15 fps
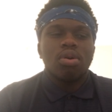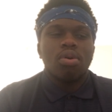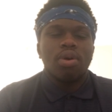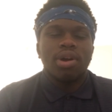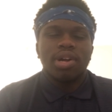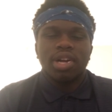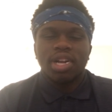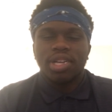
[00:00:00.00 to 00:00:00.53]

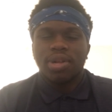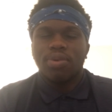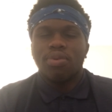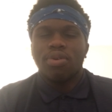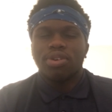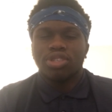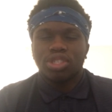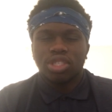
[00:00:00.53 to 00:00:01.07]

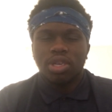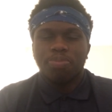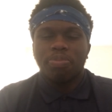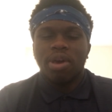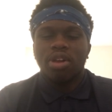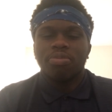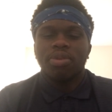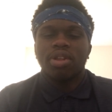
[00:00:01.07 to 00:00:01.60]
or just a
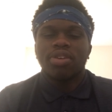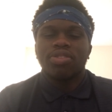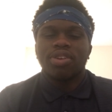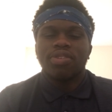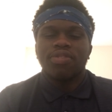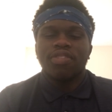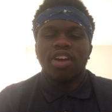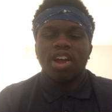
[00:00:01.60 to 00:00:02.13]
betterment of
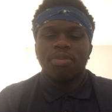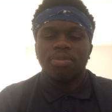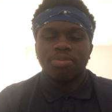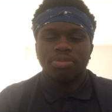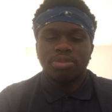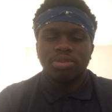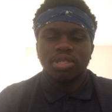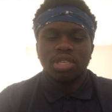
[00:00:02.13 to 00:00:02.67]
their
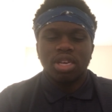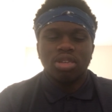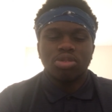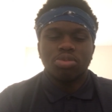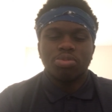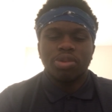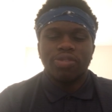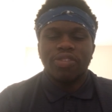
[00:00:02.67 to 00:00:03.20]
environment themselves
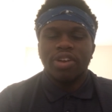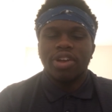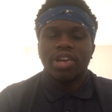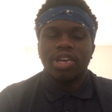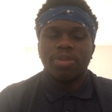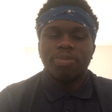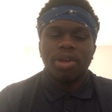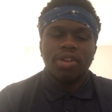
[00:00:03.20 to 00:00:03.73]
would be
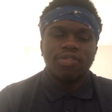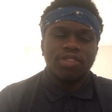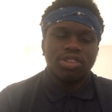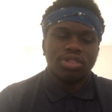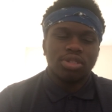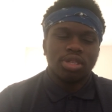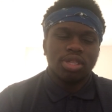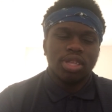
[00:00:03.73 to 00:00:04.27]
very
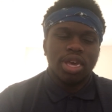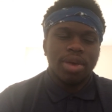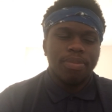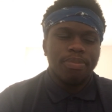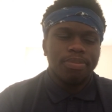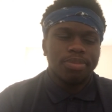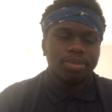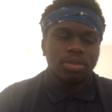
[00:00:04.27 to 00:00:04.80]
beneficial to
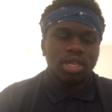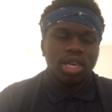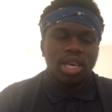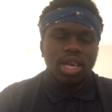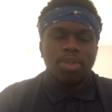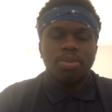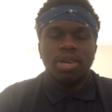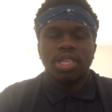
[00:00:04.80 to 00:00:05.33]
them.
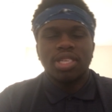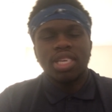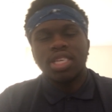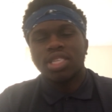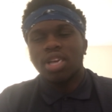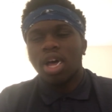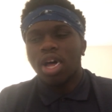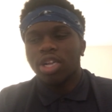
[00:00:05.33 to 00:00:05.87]
But a
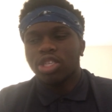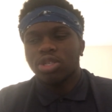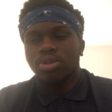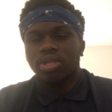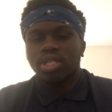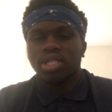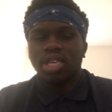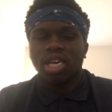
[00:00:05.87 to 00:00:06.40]

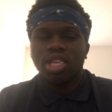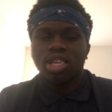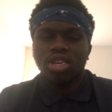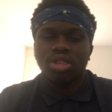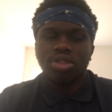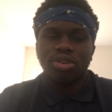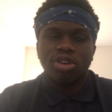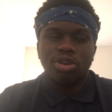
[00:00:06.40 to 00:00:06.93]
deontologist would say
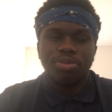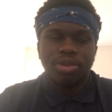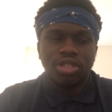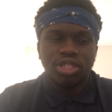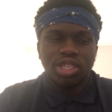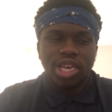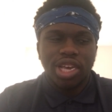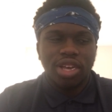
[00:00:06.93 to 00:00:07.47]
to throw them in
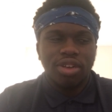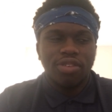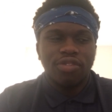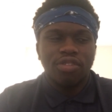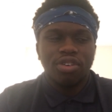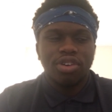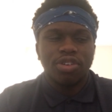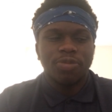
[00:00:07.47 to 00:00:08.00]
jail
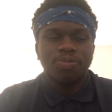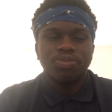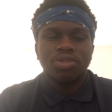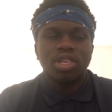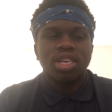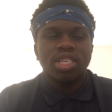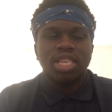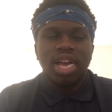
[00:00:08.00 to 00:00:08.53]
for
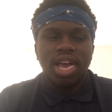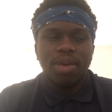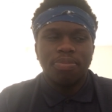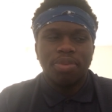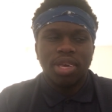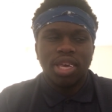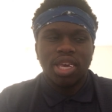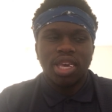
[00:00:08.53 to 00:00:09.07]
time
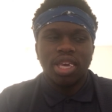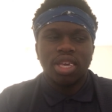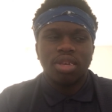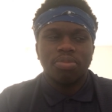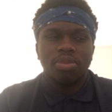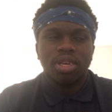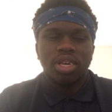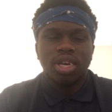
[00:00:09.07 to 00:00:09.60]
being
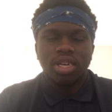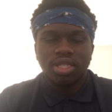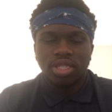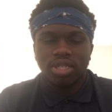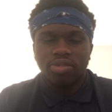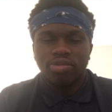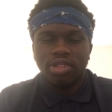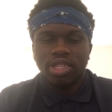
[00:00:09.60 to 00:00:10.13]
because
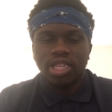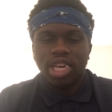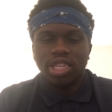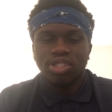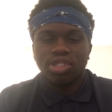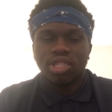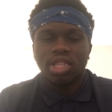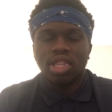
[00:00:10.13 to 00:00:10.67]
of the
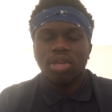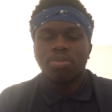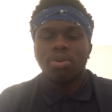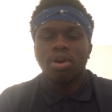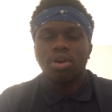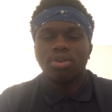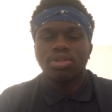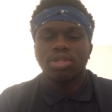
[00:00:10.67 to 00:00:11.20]
danger that they
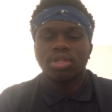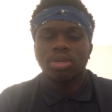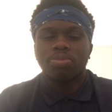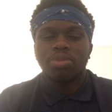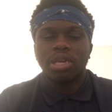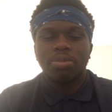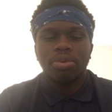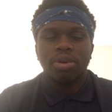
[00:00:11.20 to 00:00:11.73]
pose to
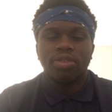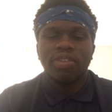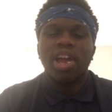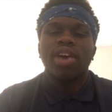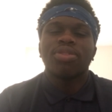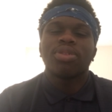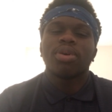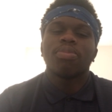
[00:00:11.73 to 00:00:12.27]
people
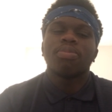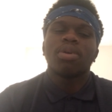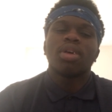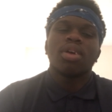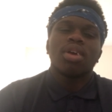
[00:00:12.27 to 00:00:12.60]
around them.